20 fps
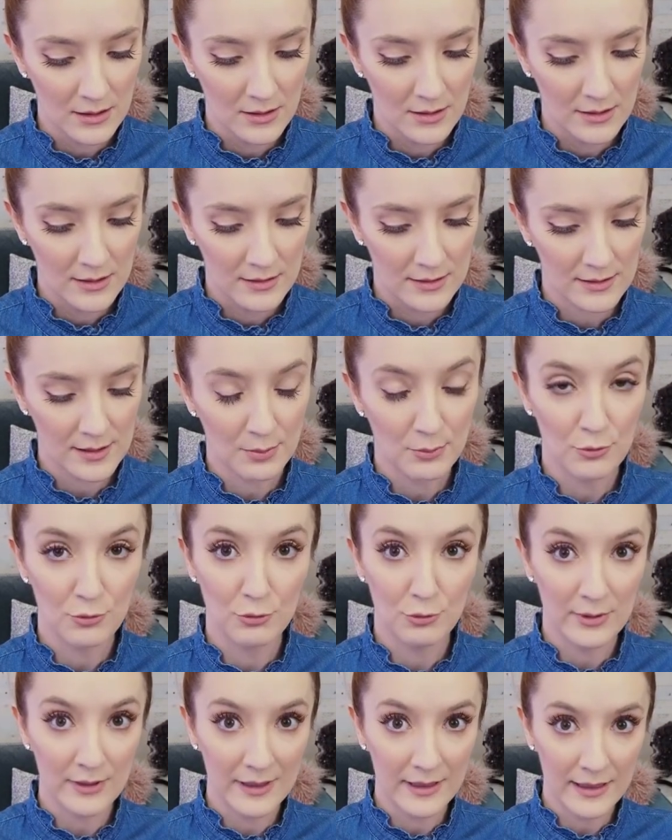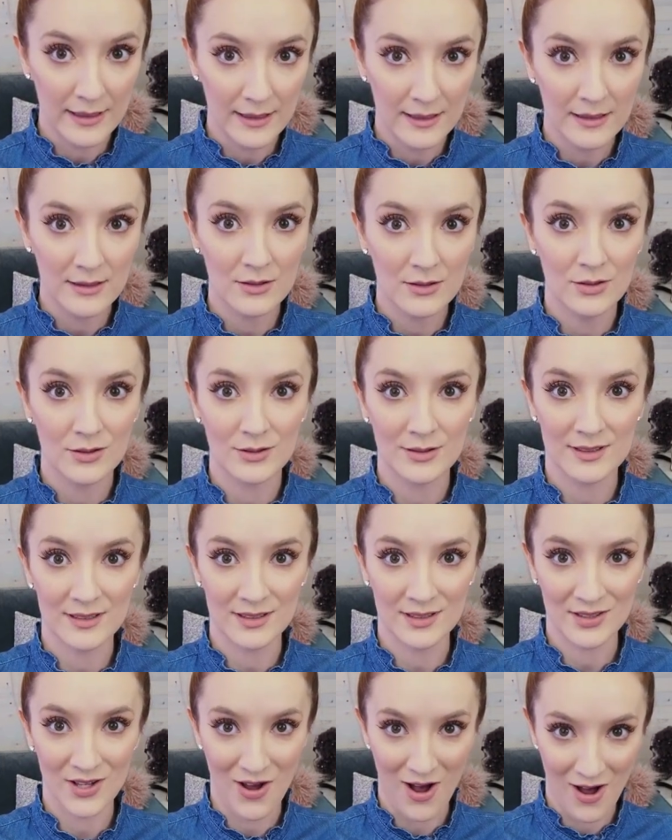some real
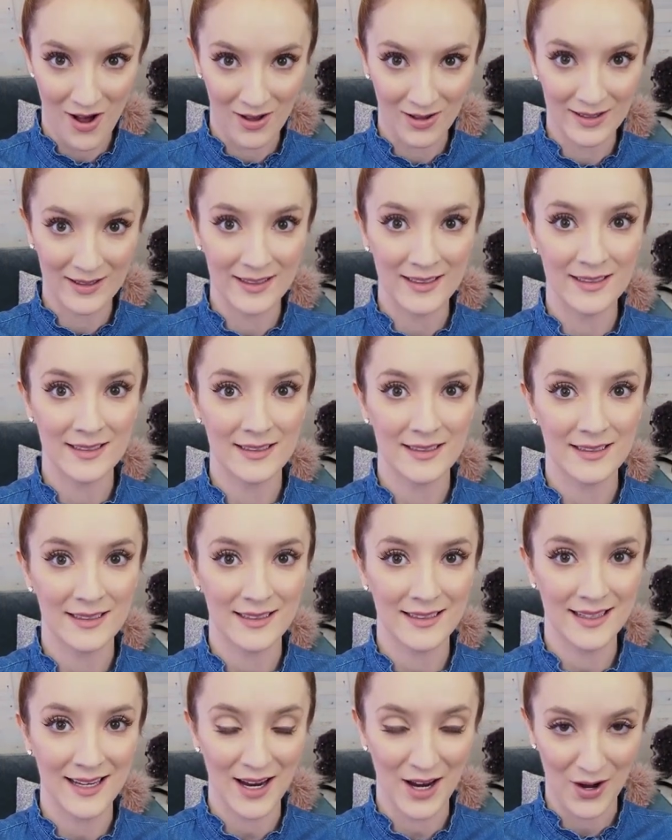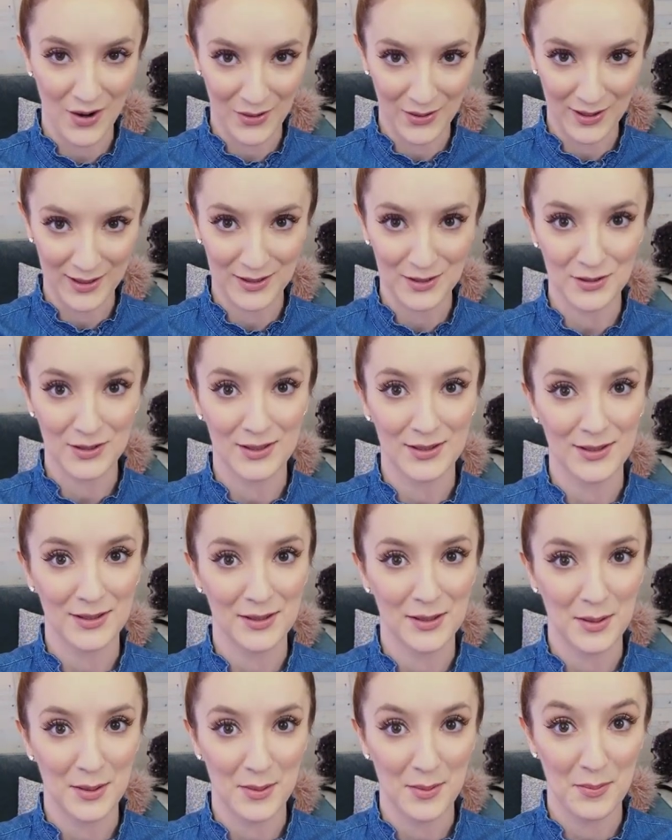solid character
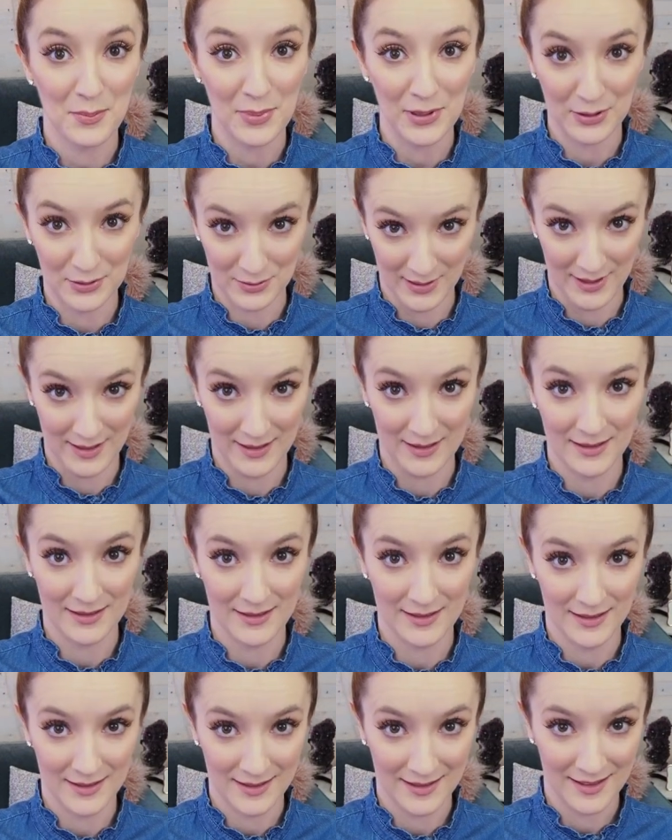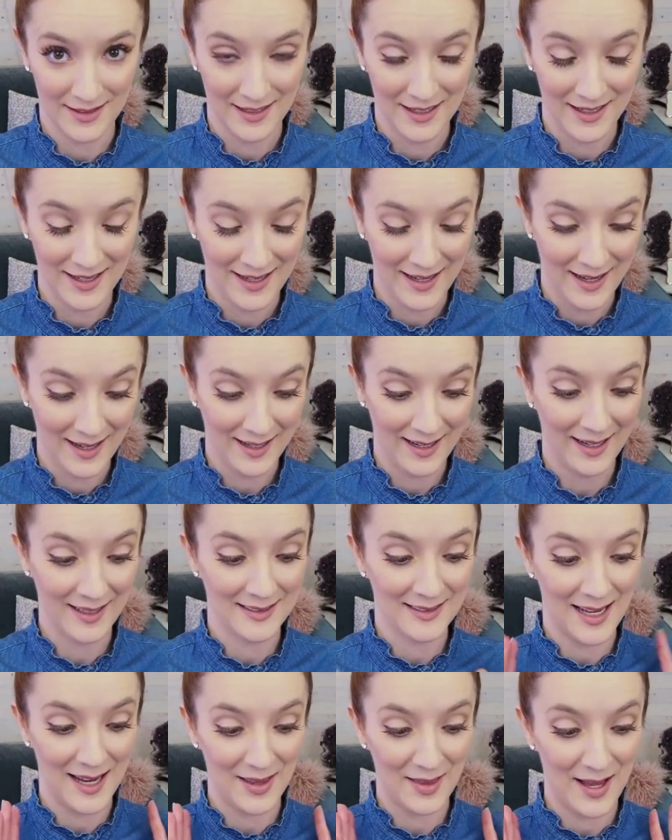building. And I
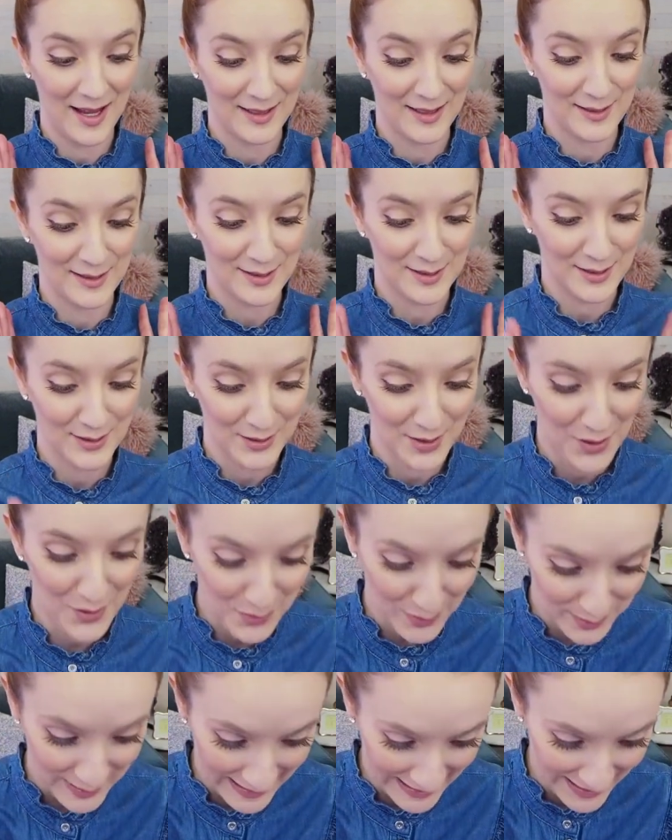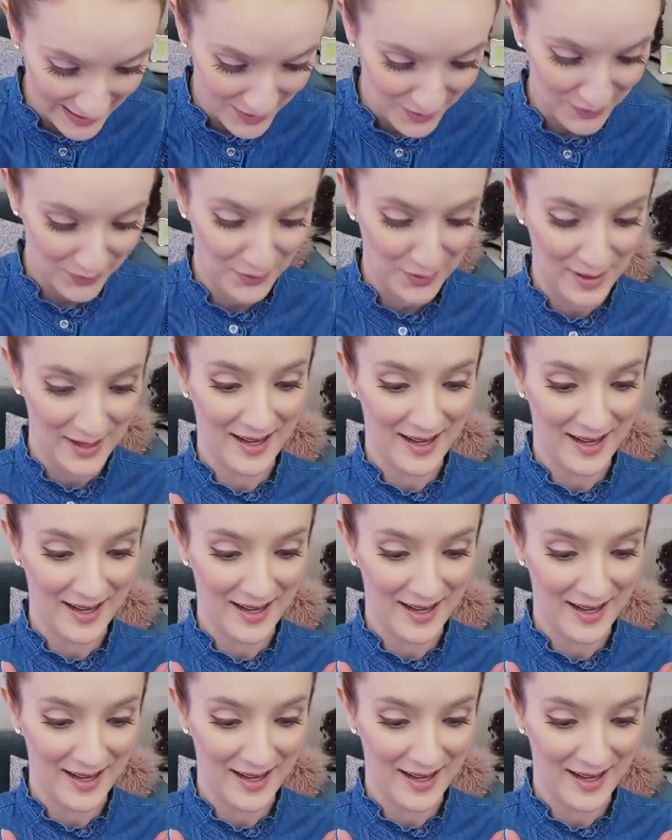say that slowly for